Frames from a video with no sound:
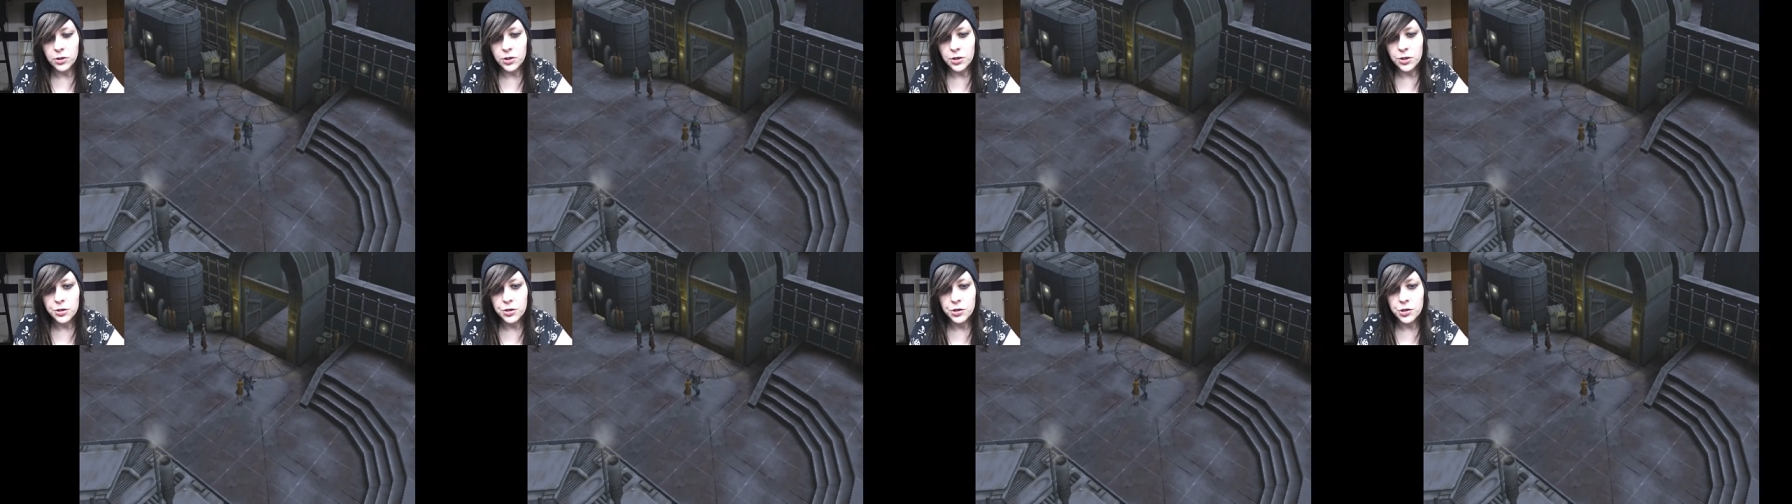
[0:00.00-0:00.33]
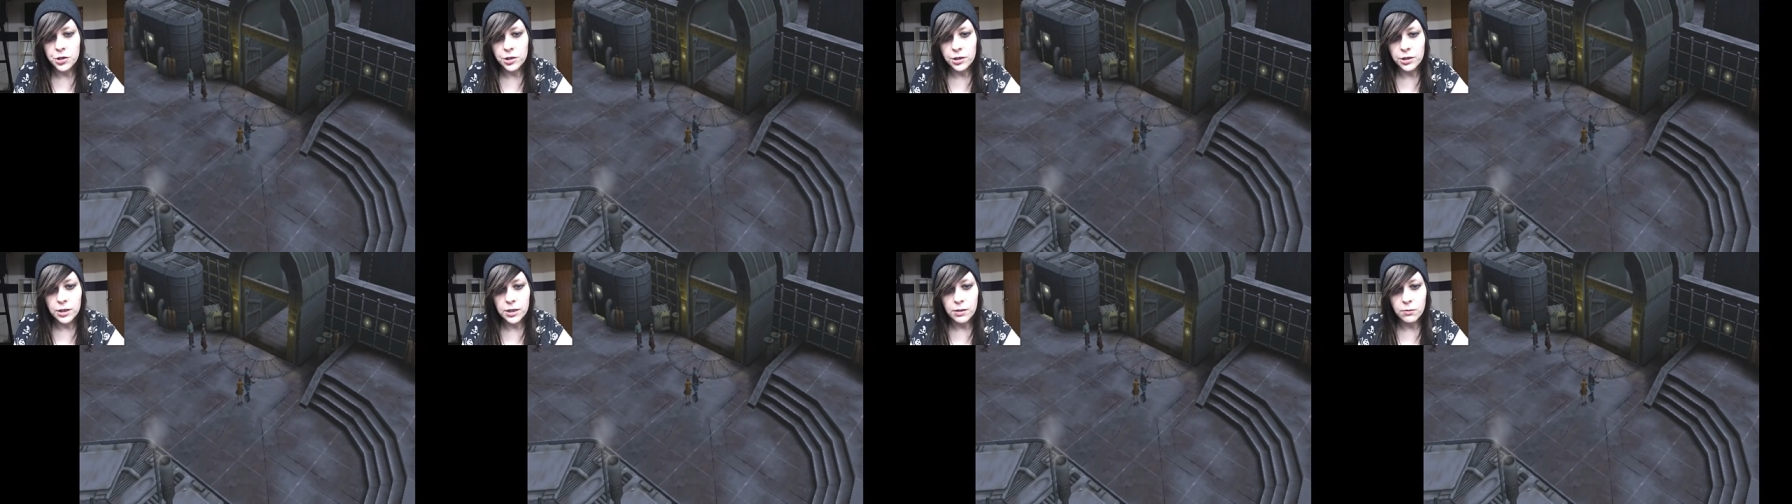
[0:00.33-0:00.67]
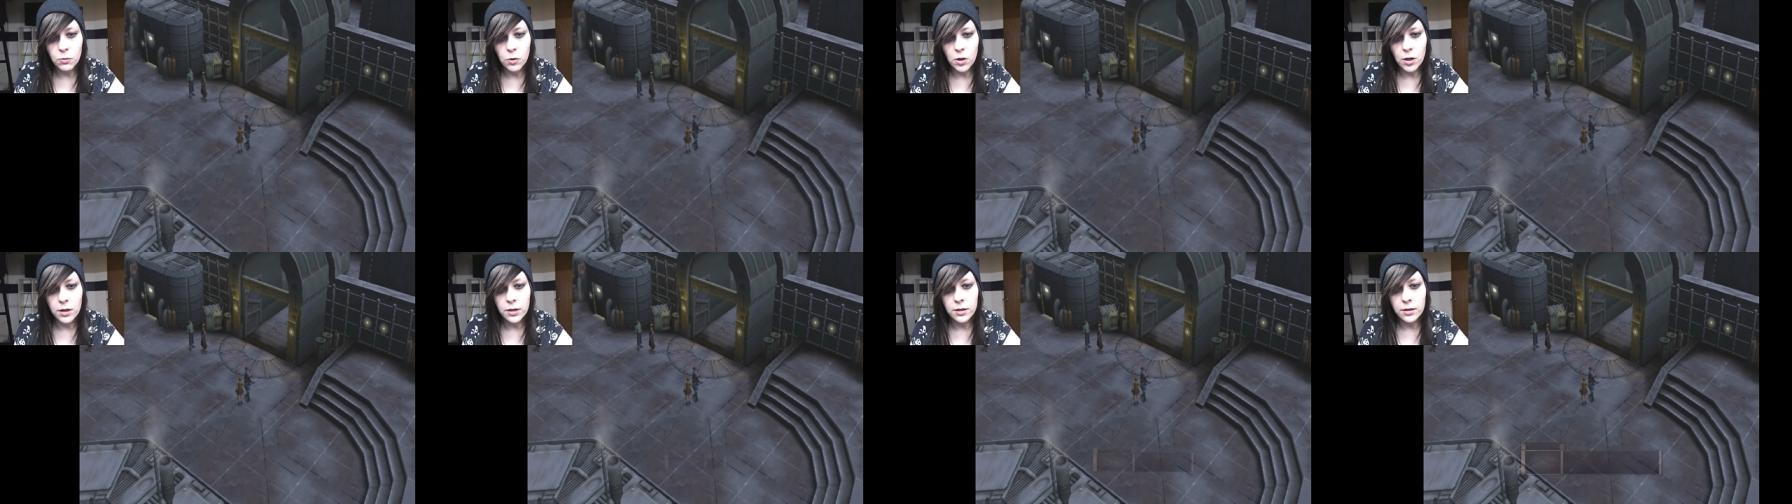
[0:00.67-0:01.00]
it's usually
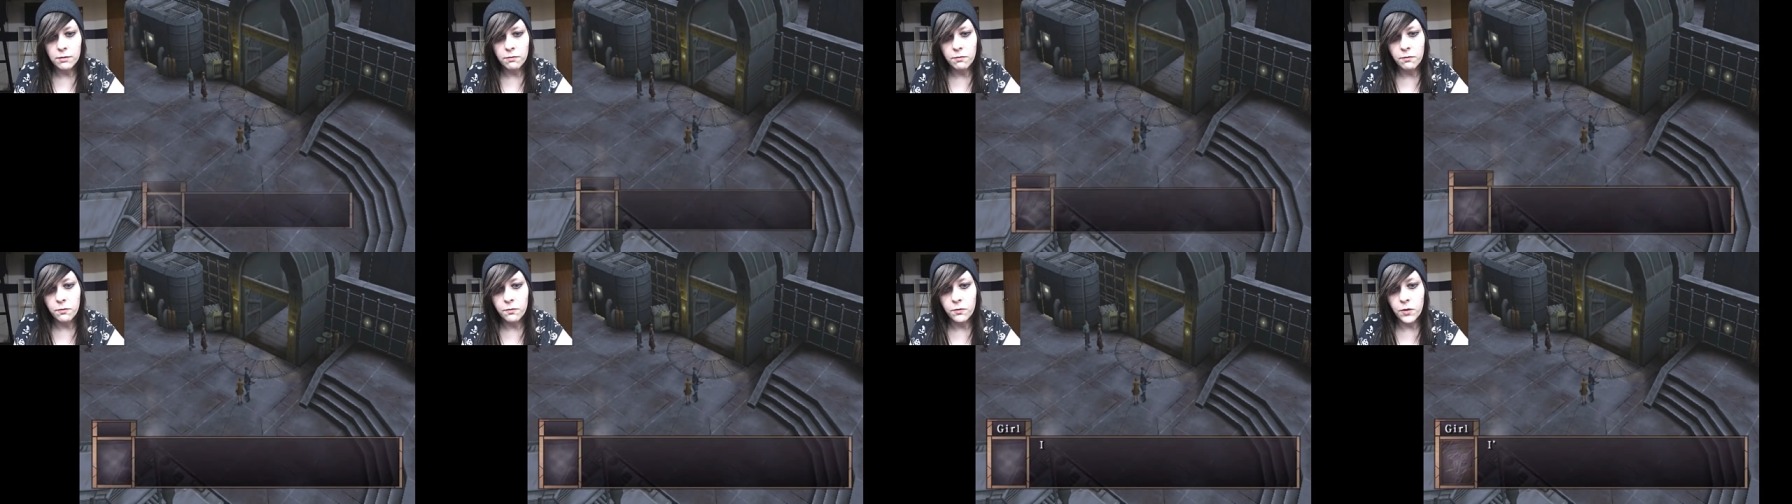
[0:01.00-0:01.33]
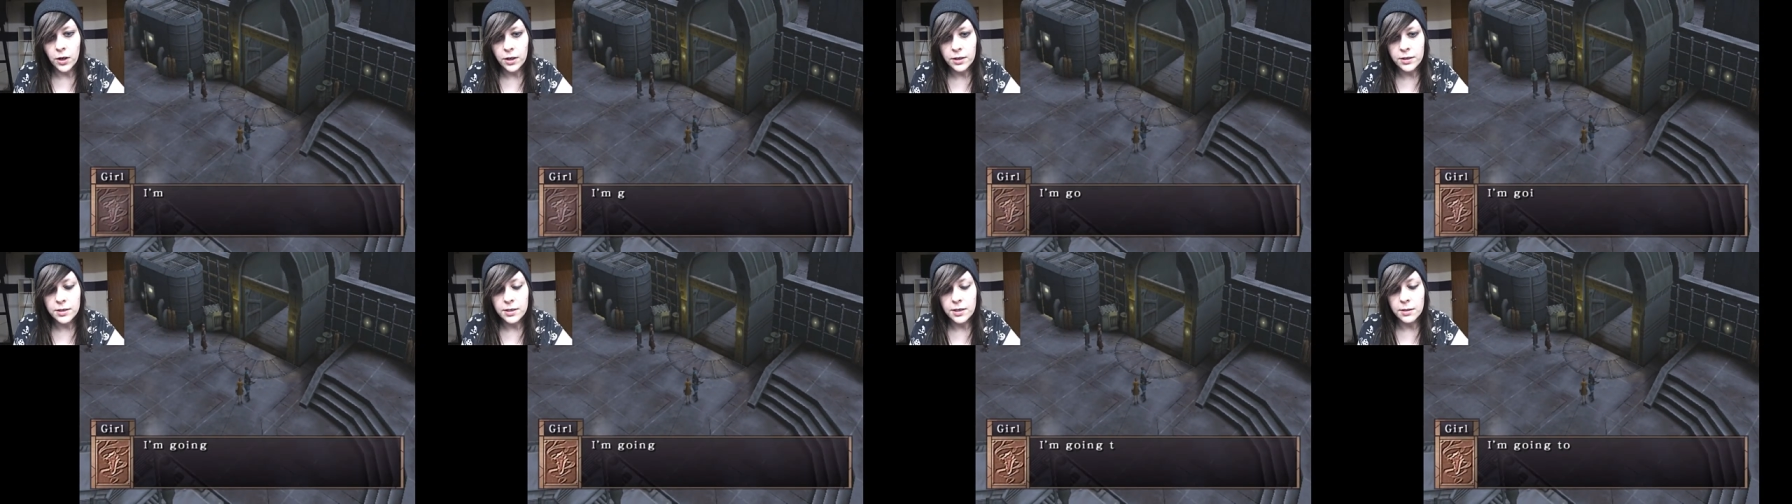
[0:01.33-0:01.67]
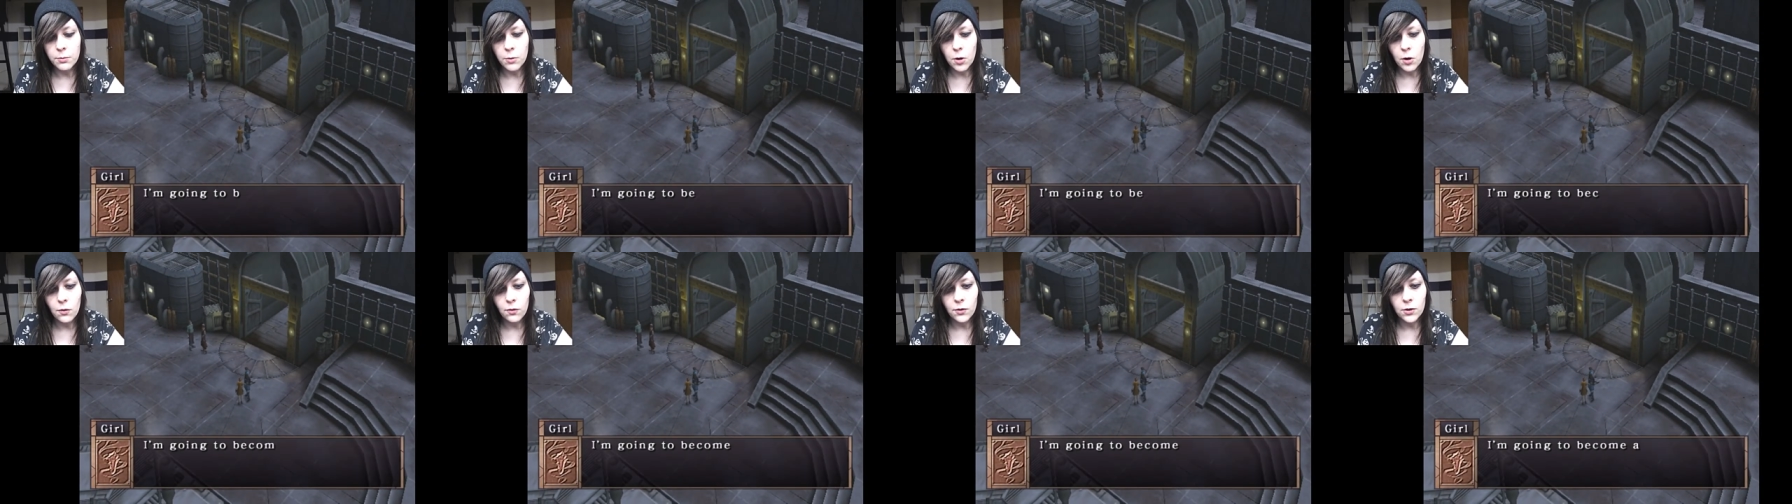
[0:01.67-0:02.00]
what fucks
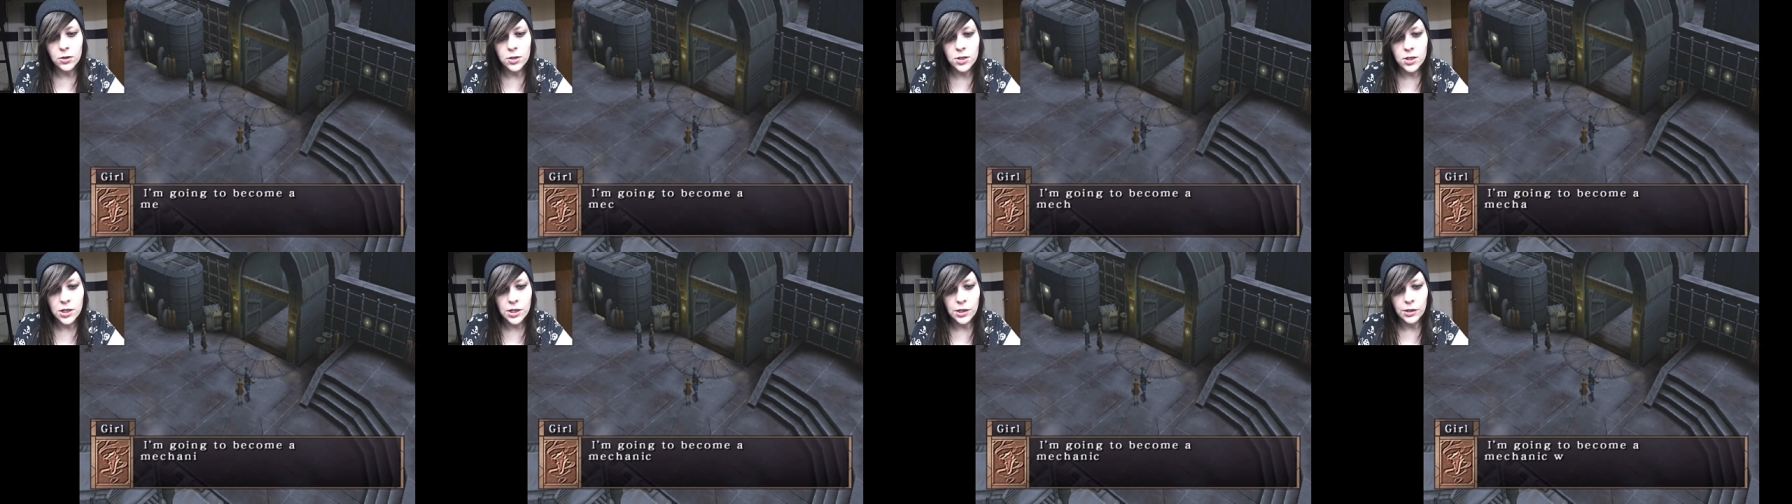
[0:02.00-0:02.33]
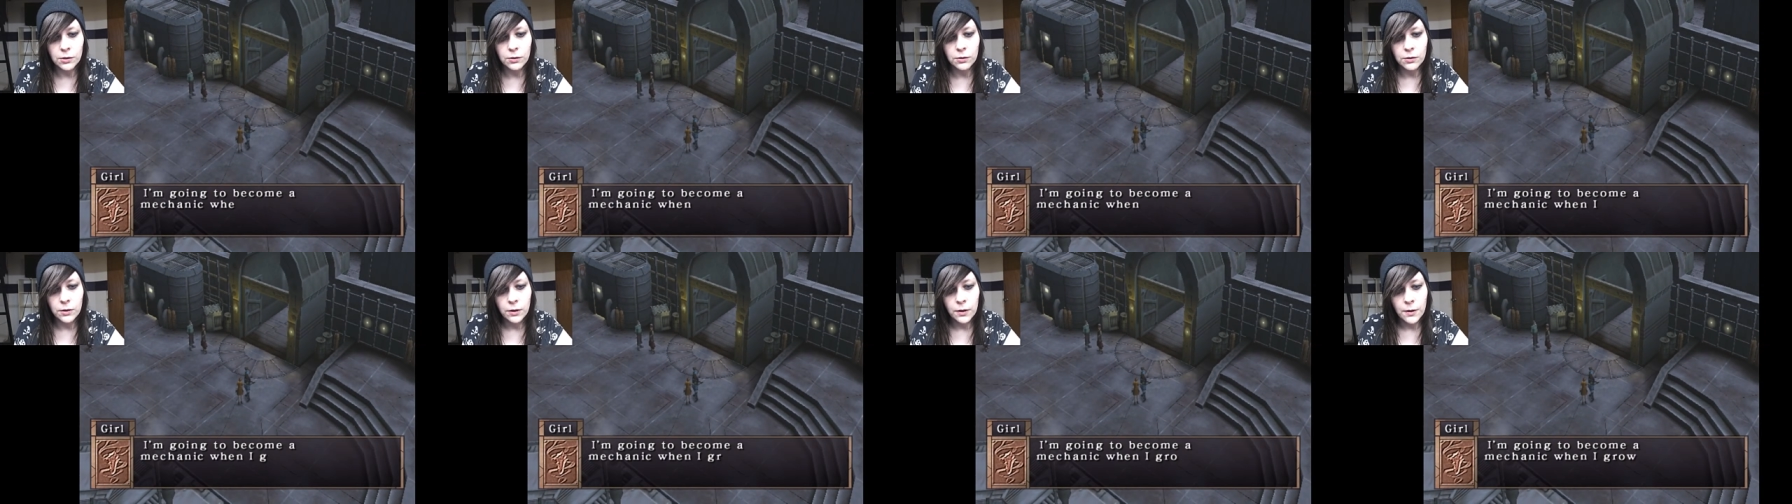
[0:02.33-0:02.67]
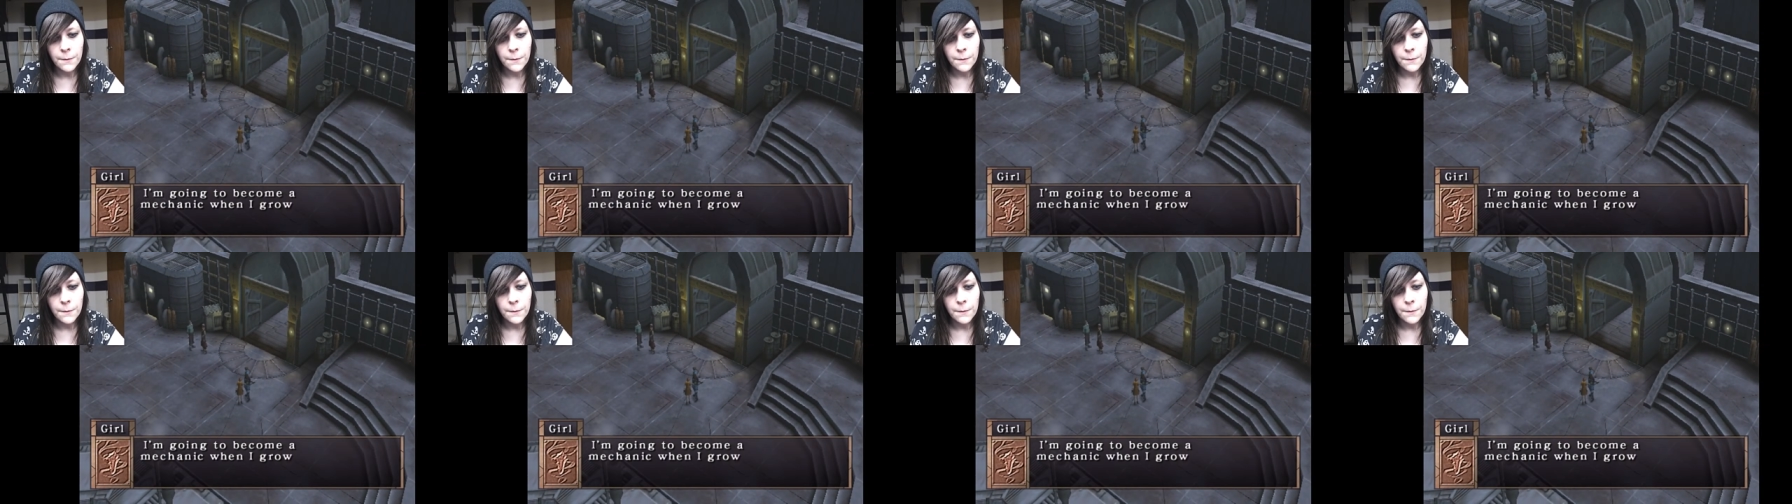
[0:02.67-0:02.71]
them over, too.